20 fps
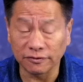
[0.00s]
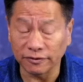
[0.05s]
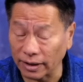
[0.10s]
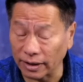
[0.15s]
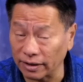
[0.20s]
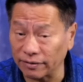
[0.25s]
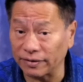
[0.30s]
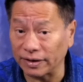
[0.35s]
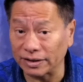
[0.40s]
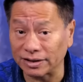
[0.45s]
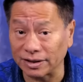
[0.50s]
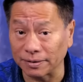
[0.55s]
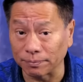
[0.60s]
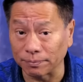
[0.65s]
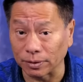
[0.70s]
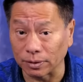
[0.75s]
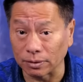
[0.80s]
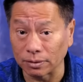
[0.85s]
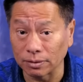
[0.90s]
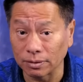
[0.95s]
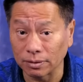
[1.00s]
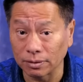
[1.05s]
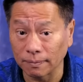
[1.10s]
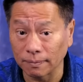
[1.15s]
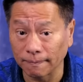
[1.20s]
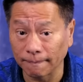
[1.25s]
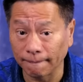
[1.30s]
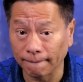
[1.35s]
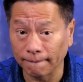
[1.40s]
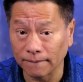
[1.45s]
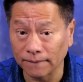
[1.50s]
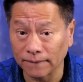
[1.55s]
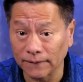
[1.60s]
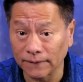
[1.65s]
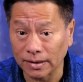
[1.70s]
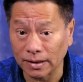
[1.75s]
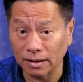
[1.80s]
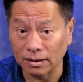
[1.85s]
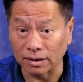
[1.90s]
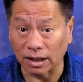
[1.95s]
Very, very simple.
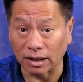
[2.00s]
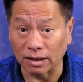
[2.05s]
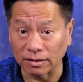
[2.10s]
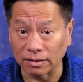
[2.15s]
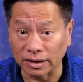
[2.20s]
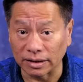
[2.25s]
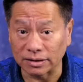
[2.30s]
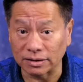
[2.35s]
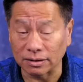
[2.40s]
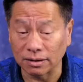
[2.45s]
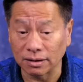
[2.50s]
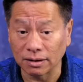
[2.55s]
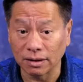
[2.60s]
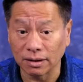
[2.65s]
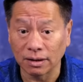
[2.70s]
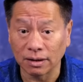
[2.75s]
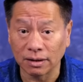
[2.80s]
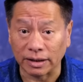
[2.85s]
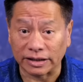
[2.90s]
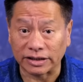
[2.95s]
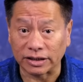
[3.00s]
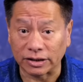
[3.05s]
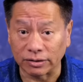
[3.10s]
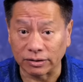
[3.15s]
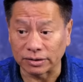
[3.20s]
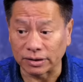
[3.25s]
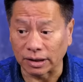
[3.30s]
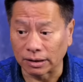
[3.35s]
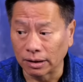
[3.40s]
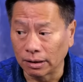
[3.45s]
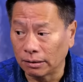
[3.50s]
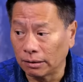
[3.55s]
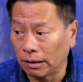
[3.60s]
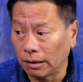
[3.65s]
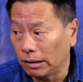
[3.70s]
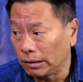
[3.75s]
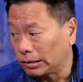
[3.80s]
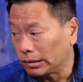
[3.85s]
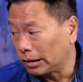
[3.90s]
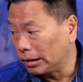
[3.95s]
None of this excuse like,
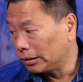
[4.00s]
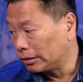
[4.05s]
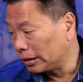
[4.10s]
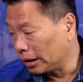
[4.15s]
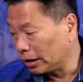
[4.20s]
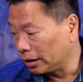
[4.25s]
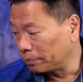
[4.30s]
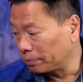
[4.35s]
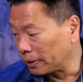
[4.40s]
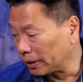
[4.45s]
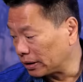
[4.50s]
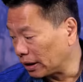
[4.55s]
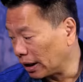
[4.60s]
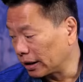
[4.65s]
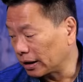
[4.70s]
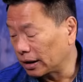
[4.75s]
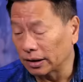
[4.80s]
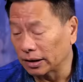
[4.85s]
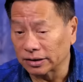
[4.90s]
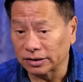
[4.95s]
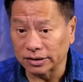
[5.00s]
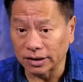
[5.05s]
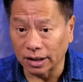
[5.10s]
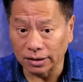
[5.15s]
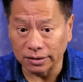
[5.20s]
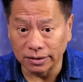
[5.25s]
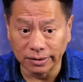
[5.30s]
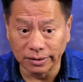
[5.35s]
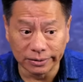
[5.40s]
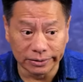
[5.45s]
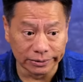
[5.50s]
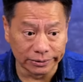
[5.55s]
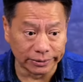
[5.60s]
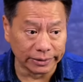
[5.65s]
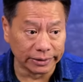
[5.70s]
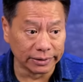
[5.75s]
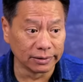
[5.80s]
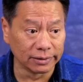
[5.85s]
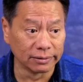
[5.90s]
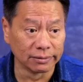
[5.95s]
I can't help it, I got sucked
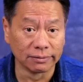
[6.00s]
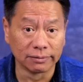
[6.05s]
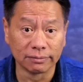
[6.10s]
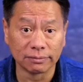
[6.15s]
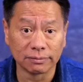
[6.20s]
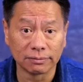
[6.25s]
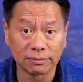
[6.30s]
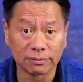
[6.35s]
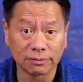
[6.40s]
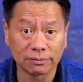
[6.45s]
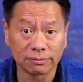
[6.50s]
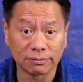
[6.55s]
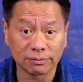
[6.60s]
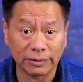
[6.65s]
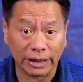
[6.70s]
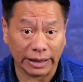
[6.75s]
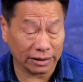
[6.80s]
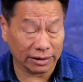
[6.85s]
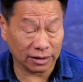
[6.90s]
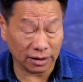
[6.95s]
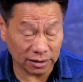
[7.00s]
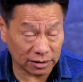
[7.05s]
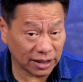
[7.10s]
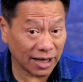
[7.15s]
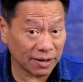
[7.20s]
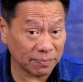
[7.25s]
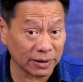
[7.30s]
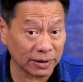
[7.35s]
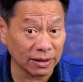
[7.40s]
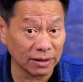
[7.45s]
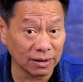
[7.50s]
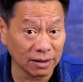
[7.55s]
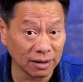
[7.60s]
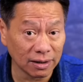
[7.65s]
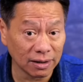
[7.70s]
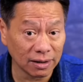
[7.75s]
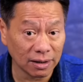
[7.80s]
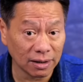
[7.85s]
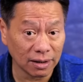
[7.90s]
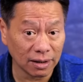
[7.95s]
into it. It does happen,
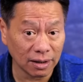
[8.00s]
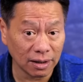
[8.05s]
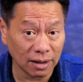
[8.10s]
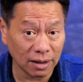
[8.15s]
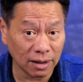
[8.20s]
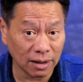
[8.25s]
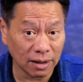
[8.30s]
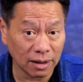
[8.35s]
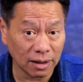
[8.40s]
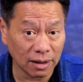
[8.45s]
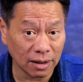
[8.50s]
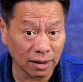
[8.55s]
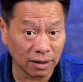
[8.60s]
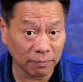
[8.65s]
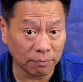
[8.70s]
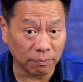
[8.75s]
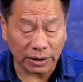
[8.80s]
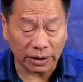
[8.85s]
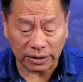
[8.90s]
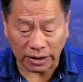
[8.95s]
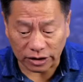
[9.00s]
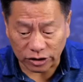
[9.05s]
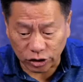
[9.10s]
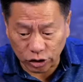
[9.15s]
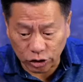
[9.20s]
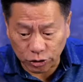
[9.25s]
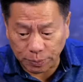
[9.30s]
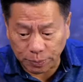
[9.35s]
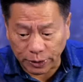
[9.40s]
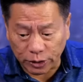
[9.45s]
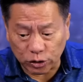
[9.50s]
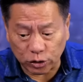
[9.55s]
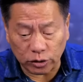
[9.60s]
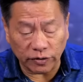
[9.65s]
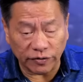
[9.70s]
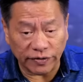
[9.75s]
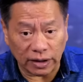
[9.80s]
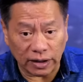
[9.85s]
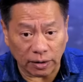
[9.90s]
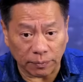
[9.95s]
but as you
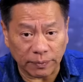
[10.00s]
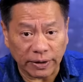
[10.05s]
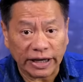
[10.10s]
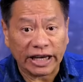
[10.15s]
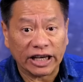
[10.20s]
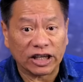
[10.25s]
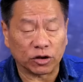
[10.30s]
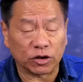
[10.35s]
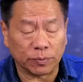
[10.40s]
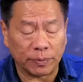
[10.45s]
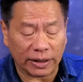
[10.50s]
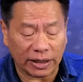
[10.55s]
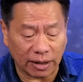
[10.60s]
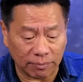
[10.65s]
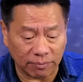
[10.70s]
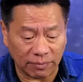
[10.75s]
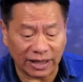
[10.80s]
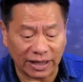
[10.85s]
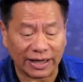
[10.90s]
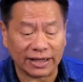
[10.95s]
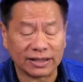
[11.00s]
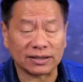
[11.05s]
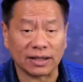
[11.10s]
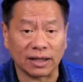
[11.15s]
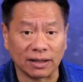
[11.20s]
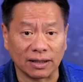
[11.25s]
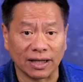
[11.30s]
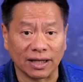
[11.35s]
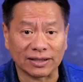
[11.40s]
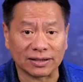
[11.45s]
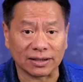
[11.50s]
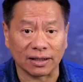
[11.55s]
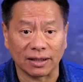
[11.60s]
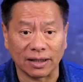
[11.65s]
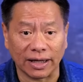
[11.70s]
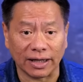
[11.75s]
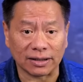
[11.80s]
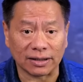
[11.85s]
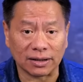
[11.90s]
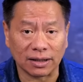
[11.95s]
spiritually develop, it should become less and less
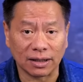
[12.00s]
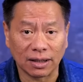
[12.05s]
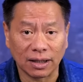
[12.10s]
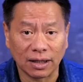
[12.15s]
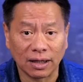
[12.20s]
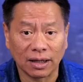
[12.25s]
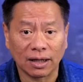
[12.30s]
and less.